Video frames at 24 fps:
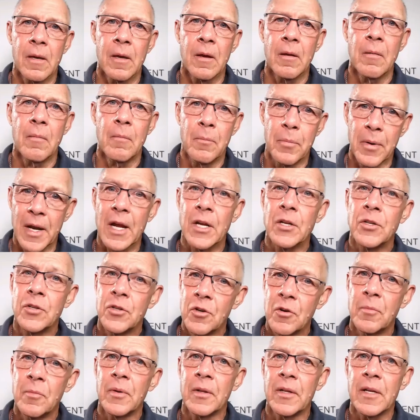But I
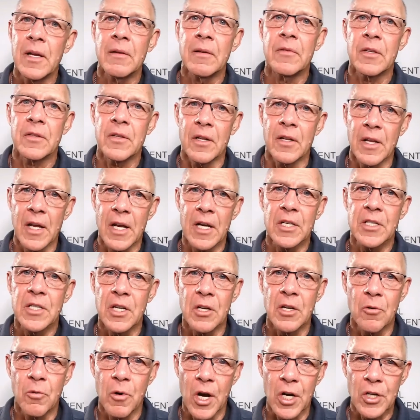do believe that the legacy
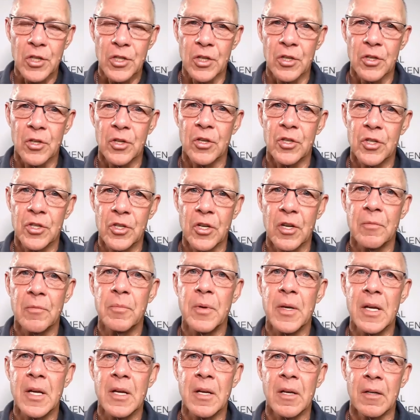question should
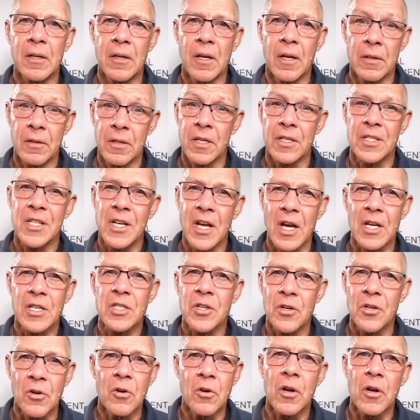be
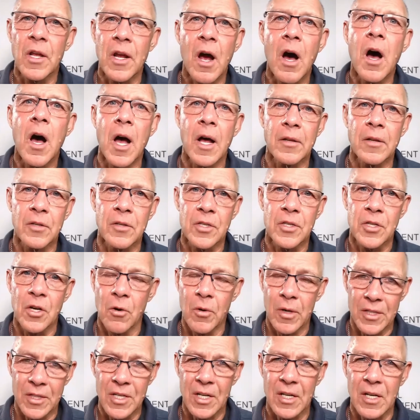discussed early on. So
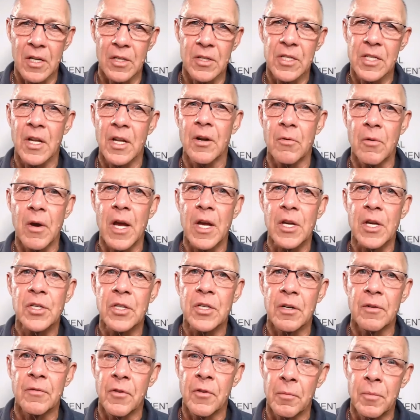it's a
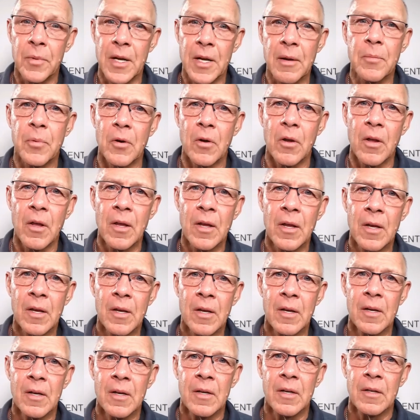consideration for people
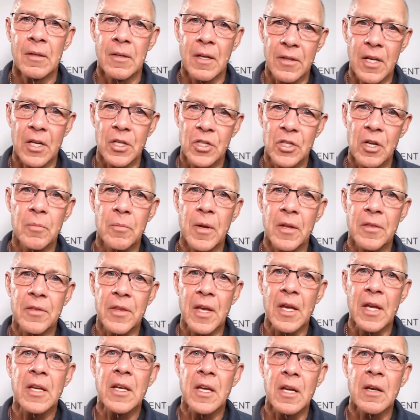that they should be
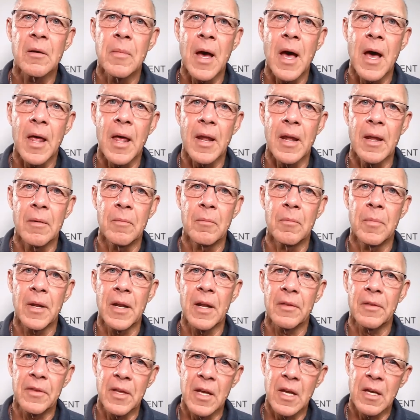thinking about it. But I
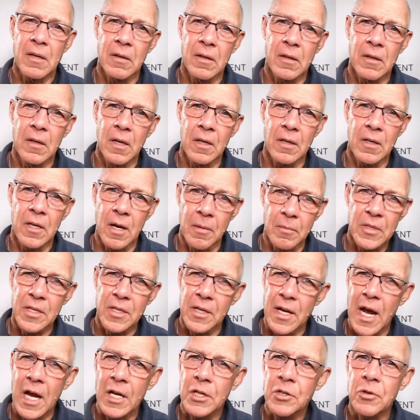think it comes
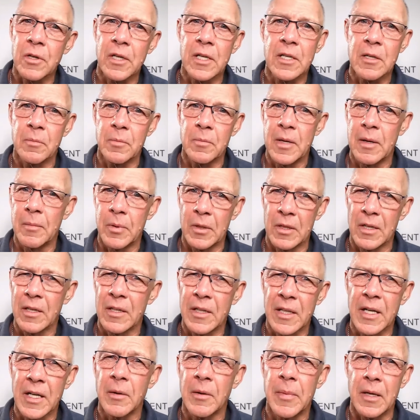naturally to people a
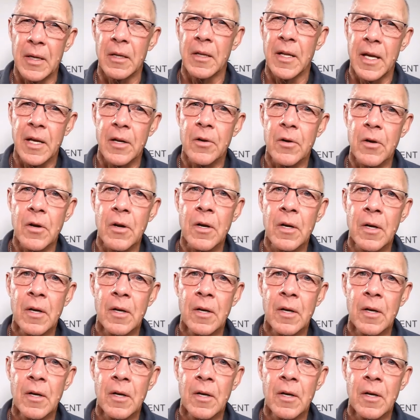little bit later.